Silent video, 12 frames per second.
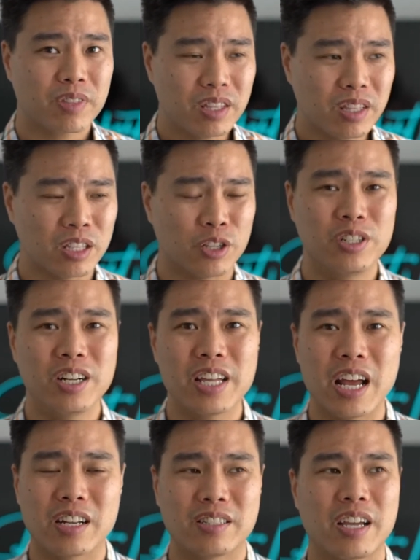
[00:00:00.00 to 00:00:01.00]
was nearly
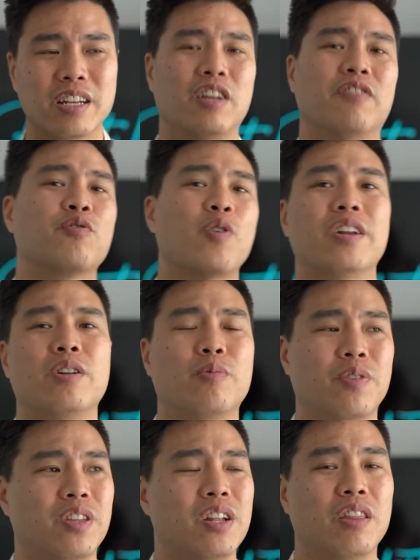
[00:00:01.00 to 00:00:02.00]
out of date, and I've traded it
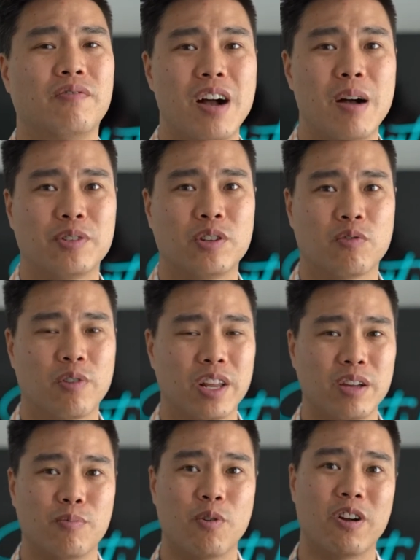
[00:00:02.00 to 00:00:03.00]
with another pharmacy already,
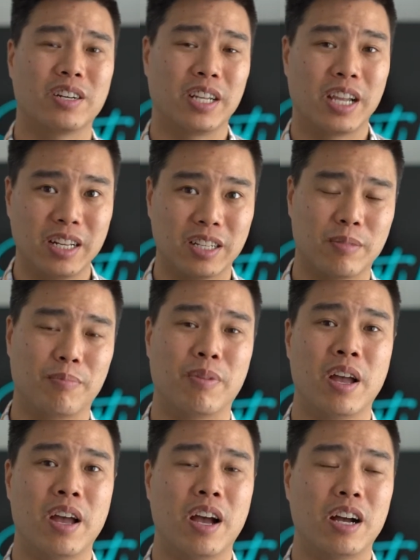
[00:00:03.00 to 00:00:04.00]
and we're actually getting some
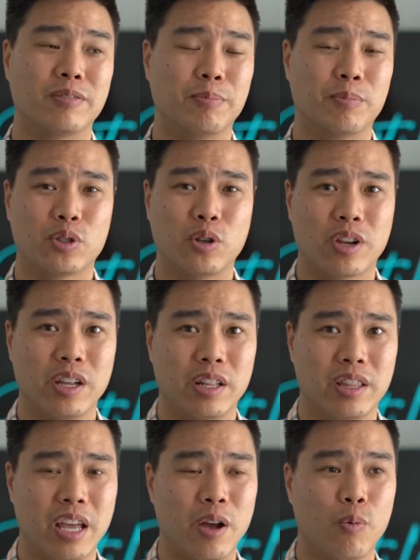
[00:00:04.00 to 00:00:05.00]
stock in
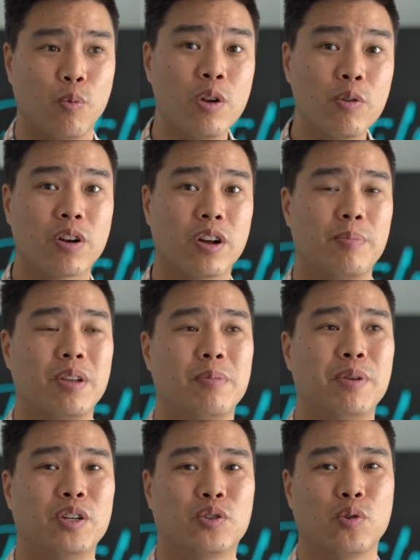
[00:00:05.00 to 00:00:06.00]
that we were going to be a
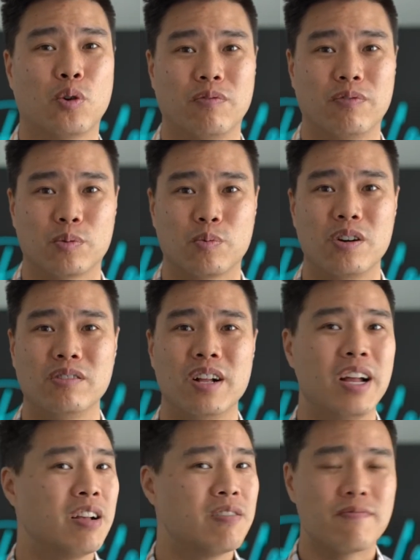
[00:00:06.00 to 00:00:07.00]
bit short of as well.
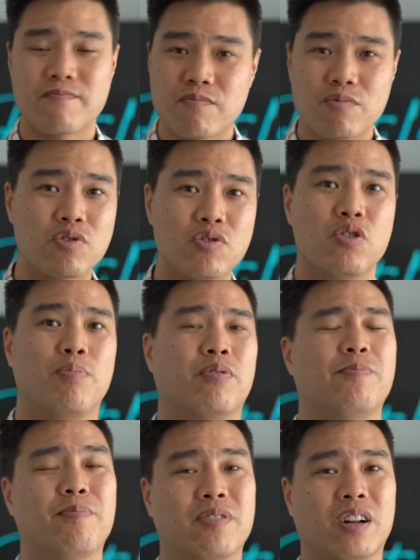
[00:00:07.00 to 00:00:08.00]
Super
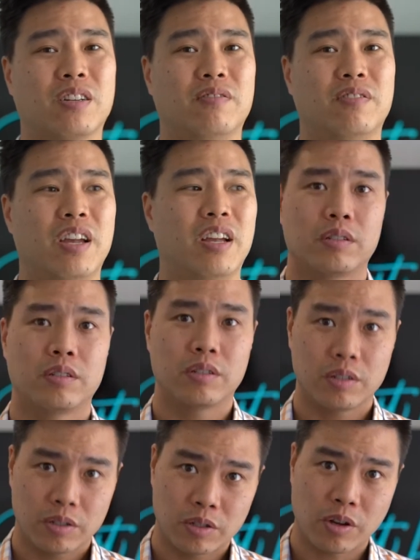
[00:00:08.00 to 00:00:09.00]
productive day.
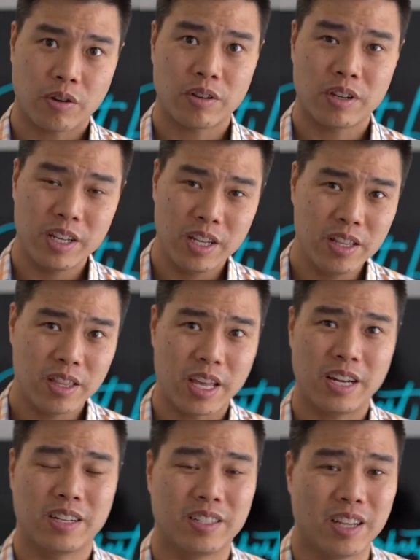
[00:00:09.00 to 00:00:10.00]
So in that
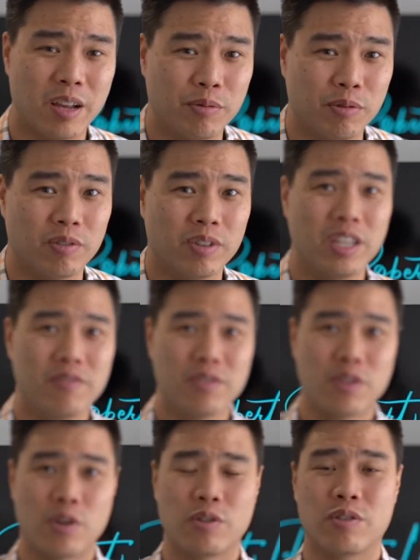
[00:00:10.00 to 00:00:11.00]
example, even
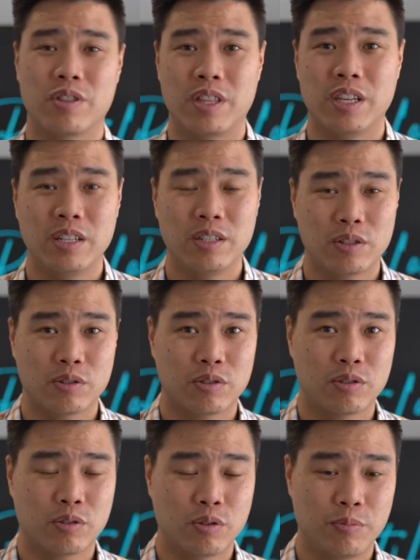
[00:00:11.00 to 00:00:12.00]
though these
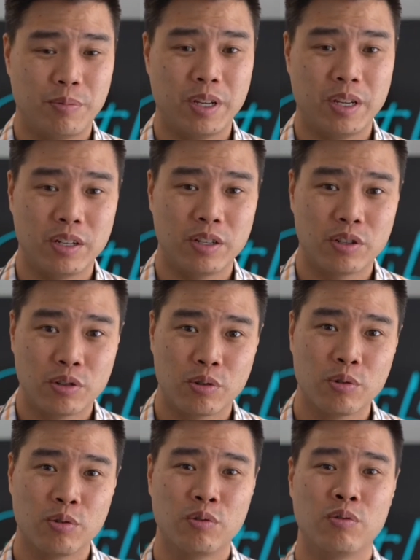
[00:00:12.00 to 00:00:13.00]
could be
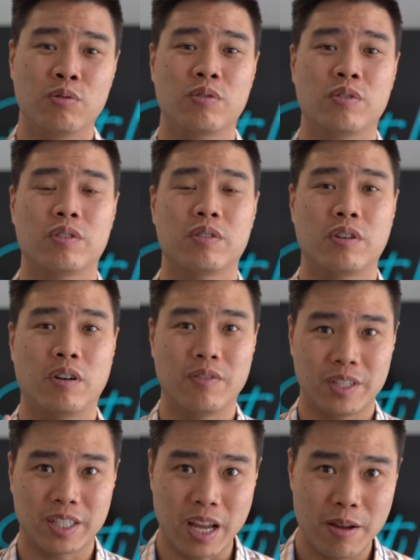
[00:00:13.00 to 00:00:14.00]
two of the
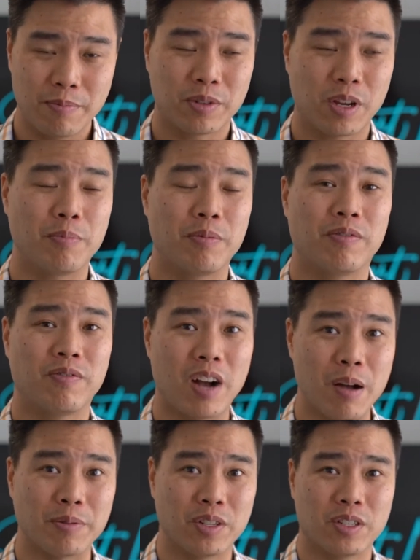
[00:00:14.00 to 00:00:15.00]
same type of
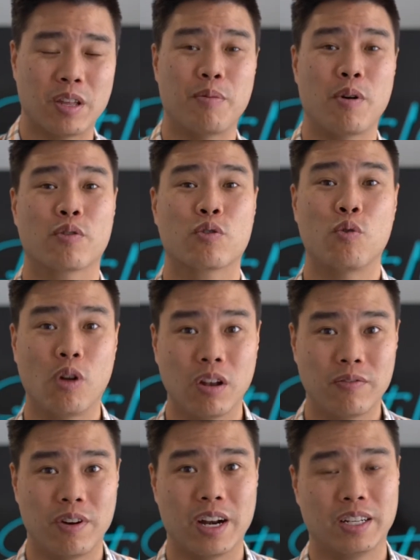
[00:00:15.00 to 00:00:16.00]
pharmacists, they're both
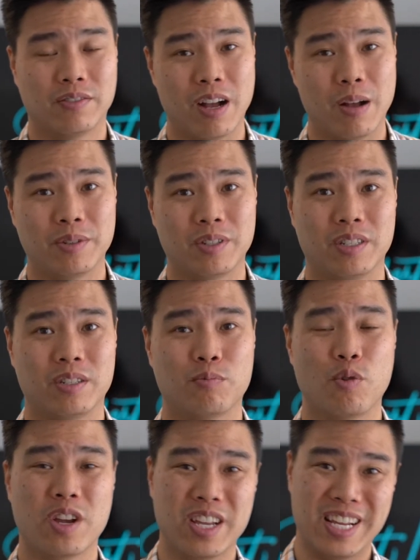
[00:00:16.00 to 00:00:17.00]
qualified as pharmacists
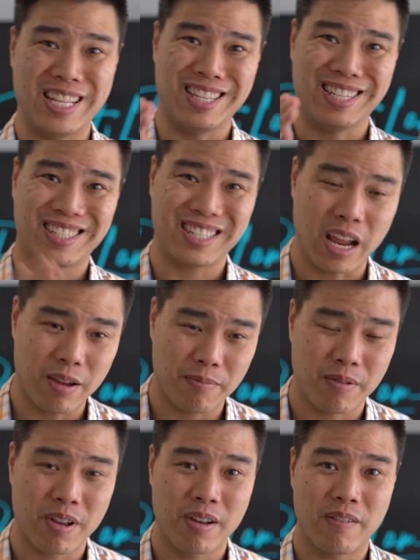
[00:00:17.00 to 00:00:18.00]
working in the
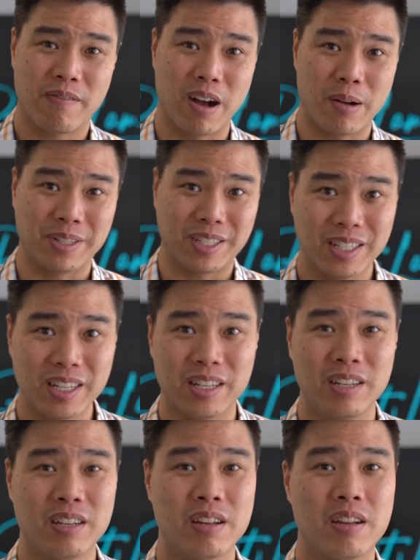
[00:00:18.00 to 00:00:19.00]
same
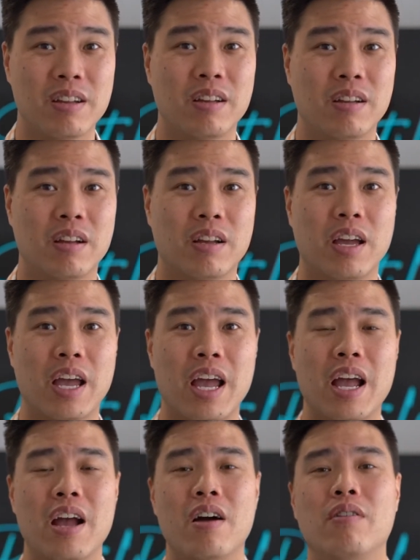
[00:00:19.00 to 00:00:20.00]
pharmacy,
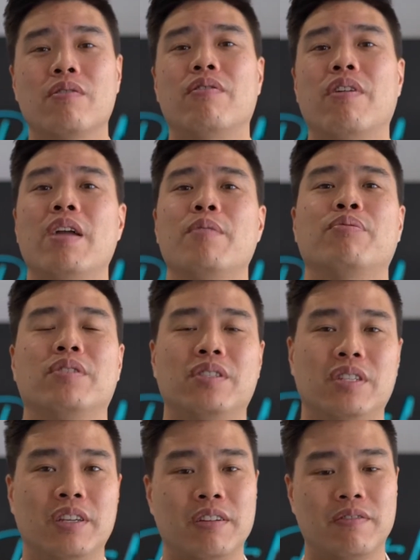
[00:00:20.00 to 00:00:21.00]
how they
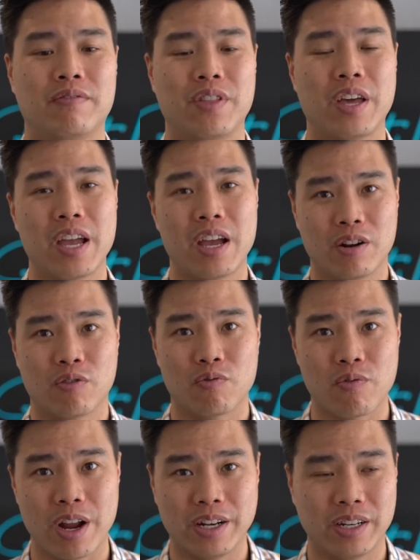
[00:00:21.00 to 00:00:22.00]
perceive they had a
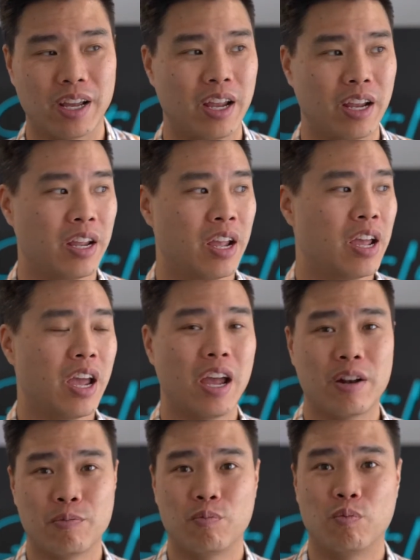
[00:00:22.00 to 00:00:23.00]
great day
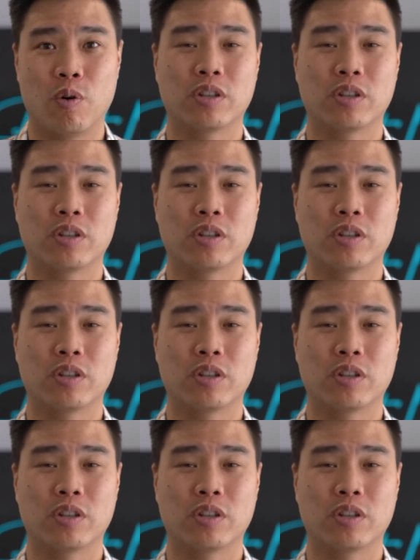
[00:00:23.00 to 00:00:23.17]
and what